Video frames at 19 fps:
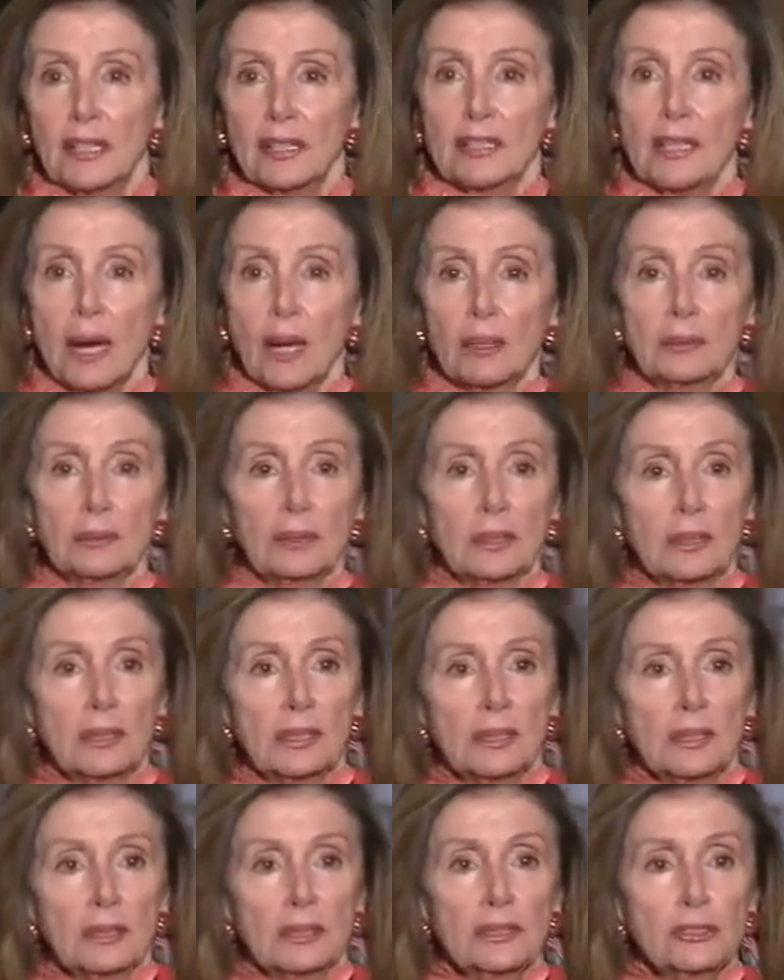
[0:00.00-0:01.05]
Now,
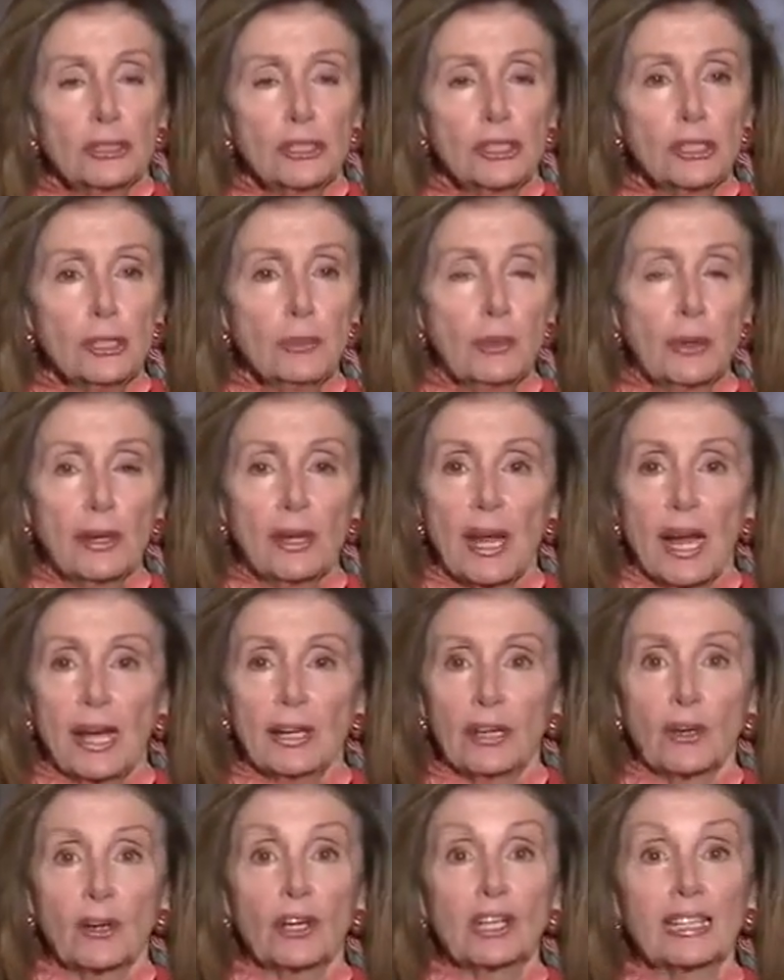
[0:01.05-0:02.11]
Leader Schumer and
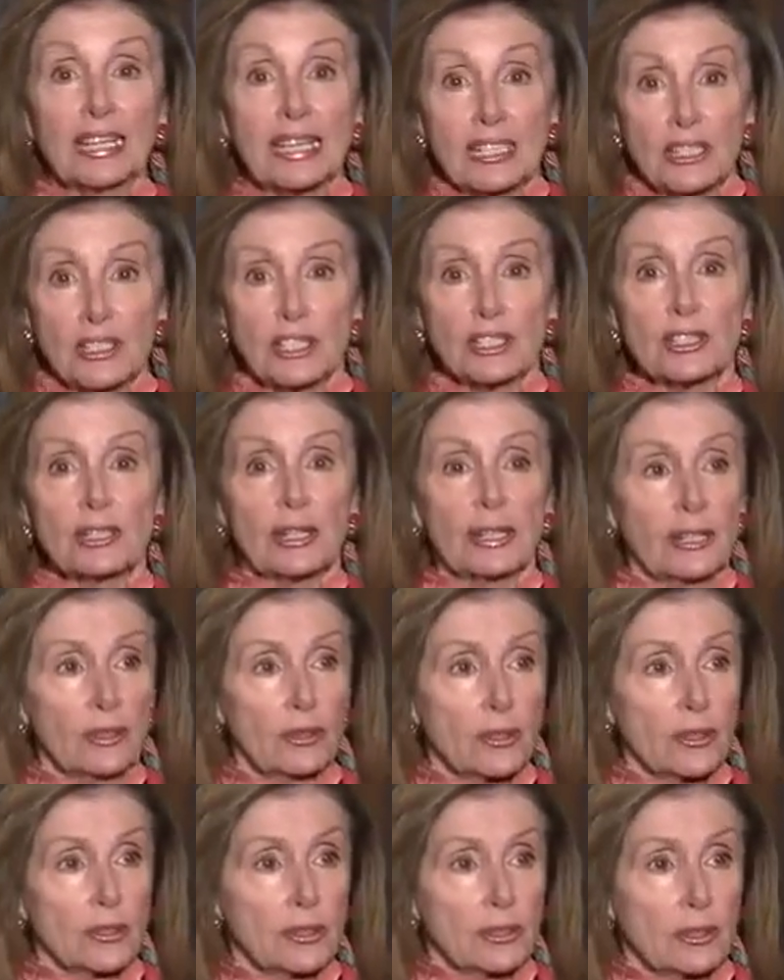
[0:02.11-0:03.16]
I are
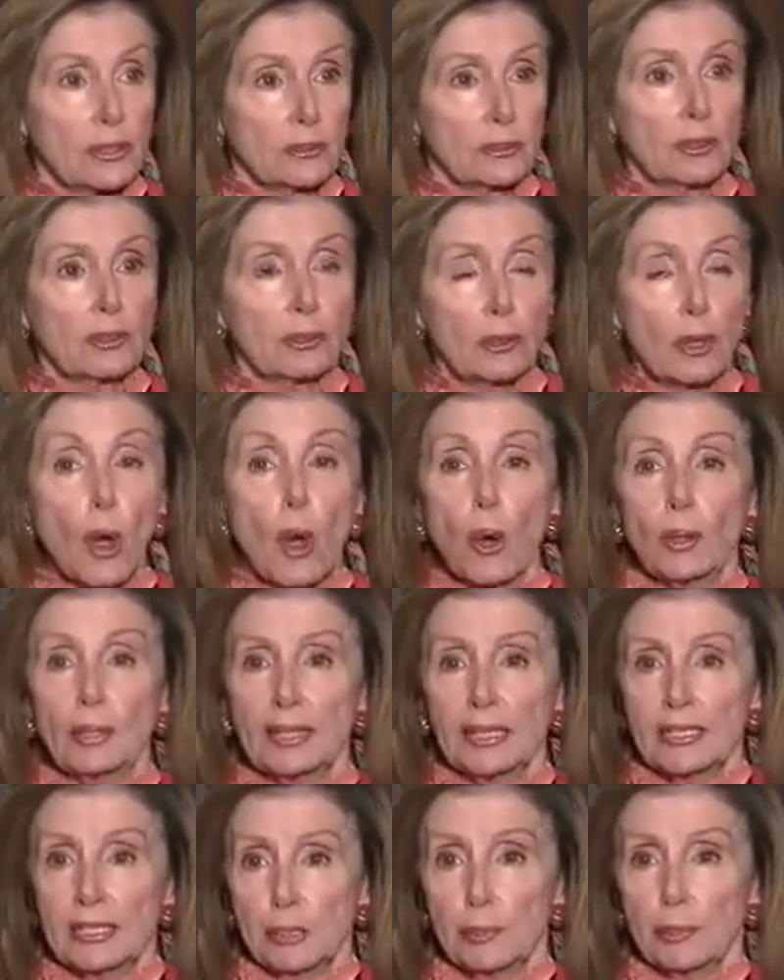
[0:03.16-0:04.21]
legislators with long
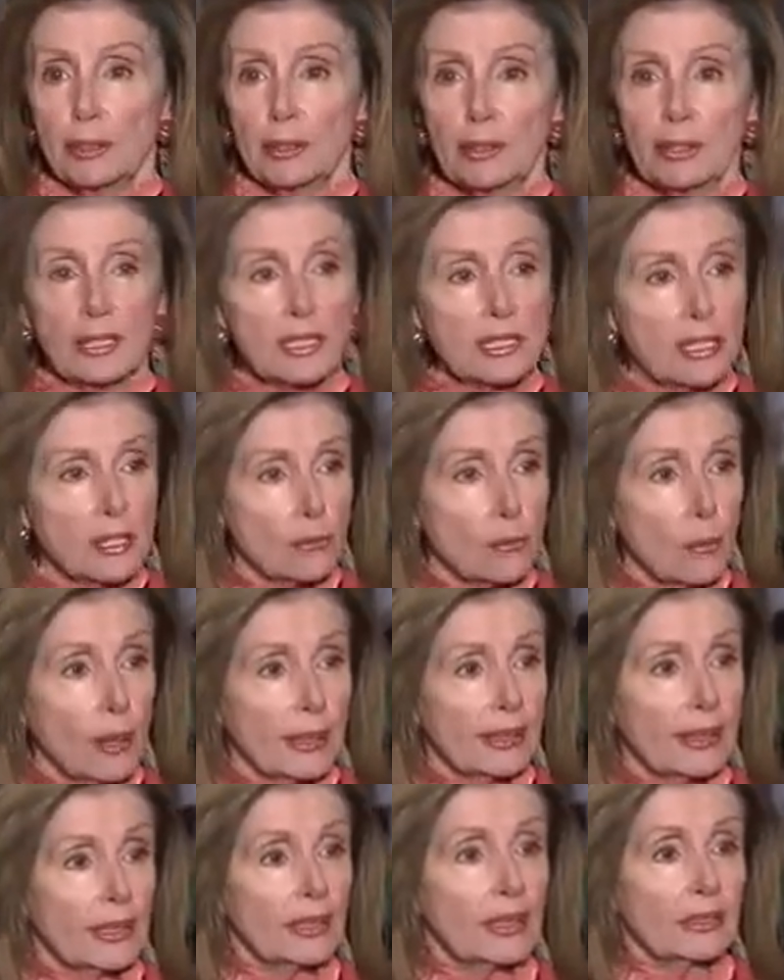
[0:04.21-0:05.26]
experience in
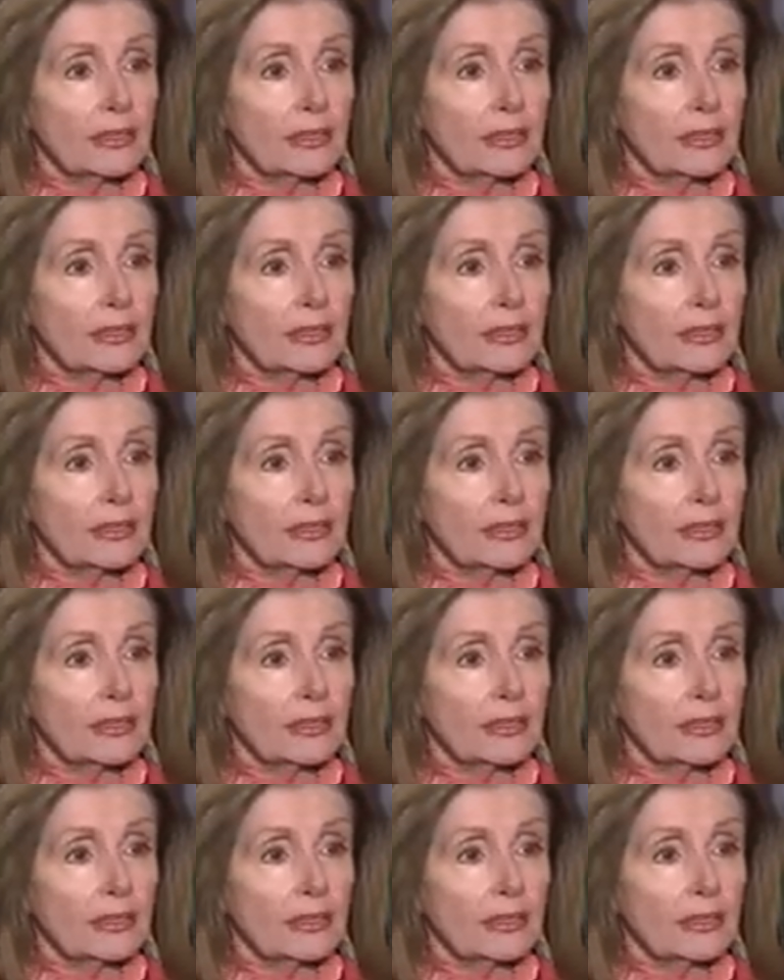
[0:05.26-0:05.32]
writing